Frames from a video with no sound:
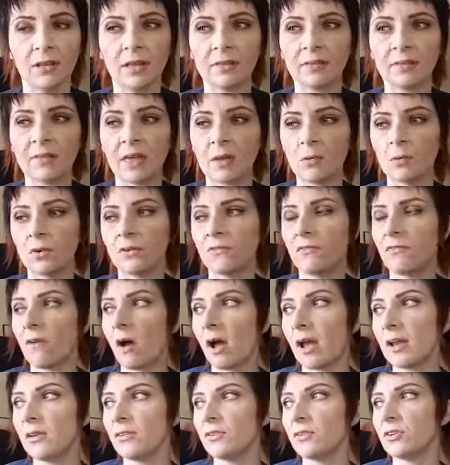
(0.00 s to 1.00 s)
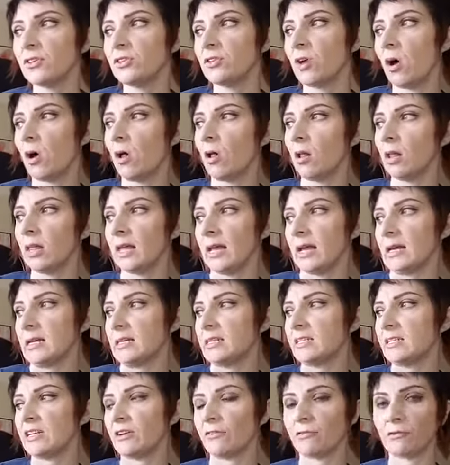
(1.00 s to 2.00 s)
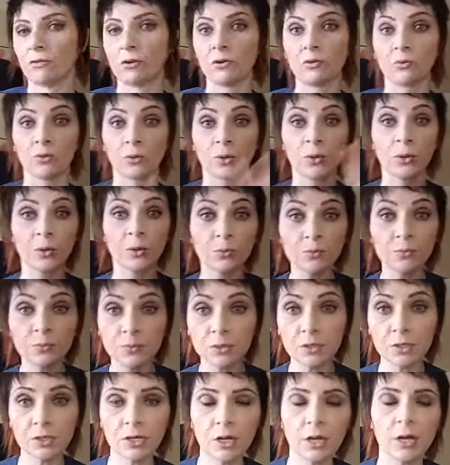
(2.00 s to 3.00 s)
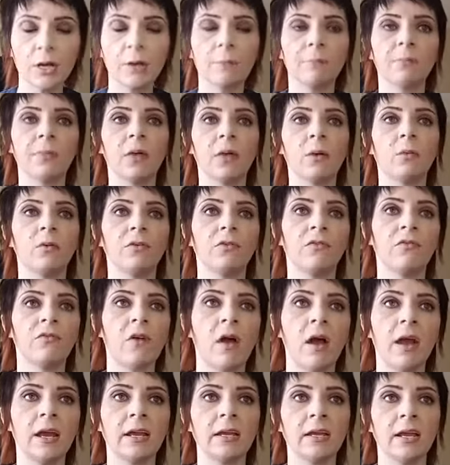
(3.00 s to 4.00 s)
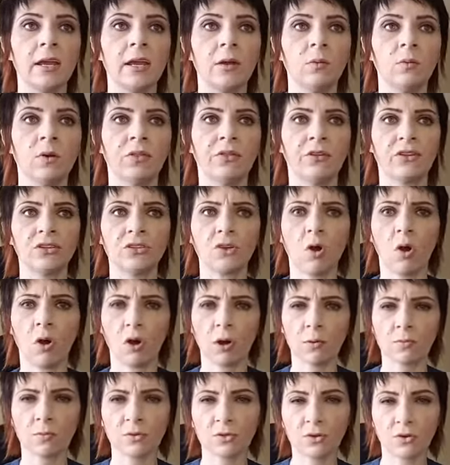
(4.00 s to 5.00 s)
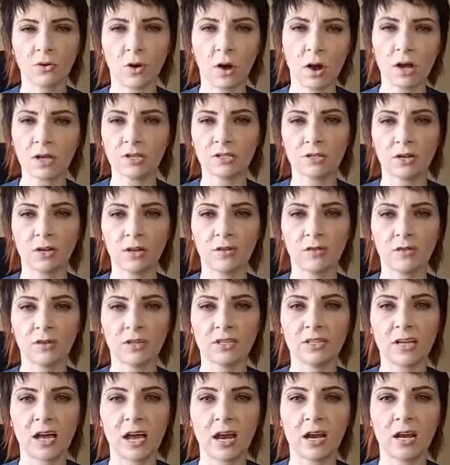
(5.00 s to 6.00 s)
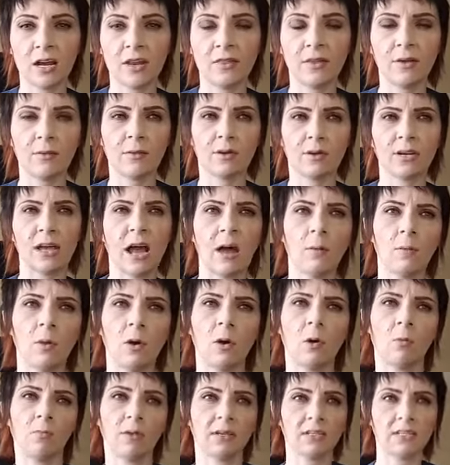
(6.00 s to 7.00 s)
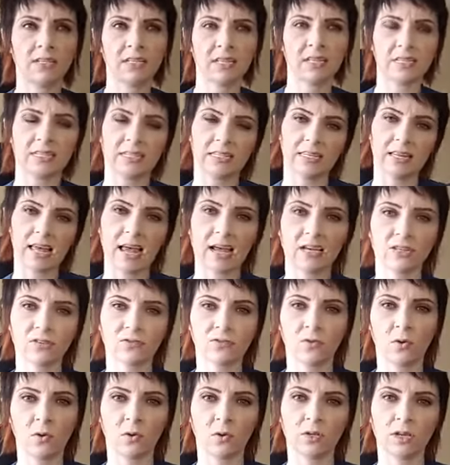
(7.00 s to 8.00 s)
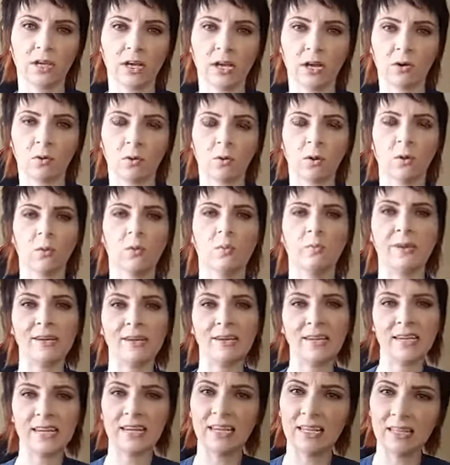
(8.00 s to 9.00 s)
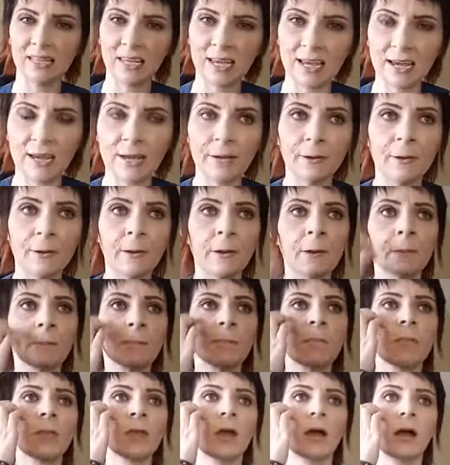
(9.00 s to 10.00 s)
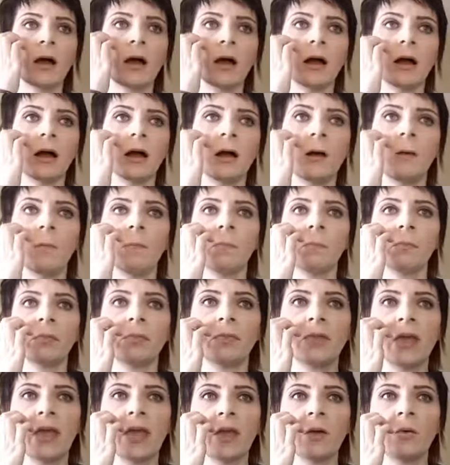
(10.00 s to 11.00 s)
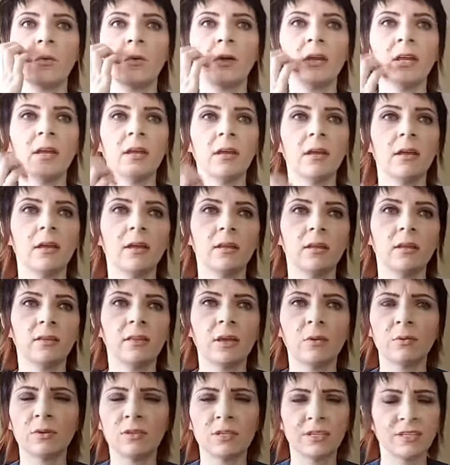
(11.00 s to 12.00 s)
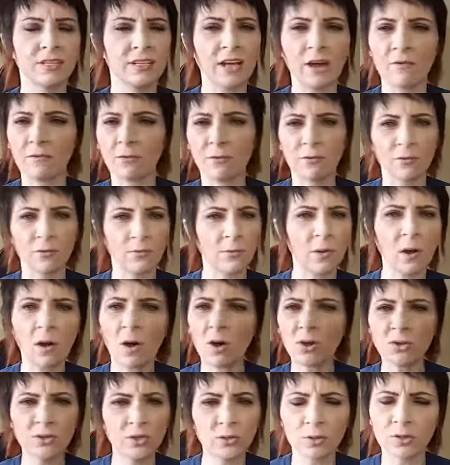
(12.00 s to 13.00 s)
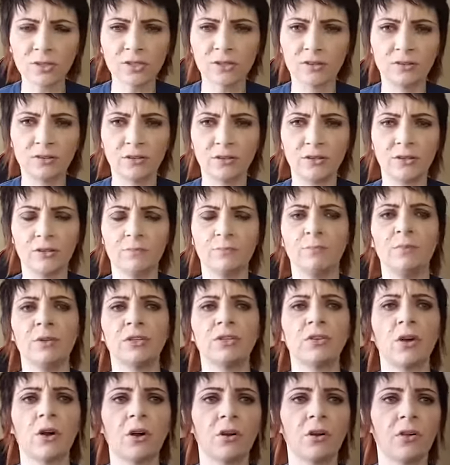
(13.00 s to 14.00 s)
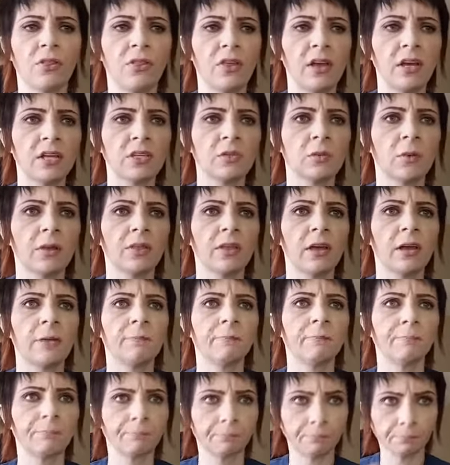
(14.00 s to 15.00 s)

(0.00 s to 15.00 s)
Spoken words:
Like, they would find the doll in different rooms. They would find it with its arms crossed all of a sudden. They would come home and see its legs folded, or it would be kneeling. They would discover all sorts of bizarre things with it.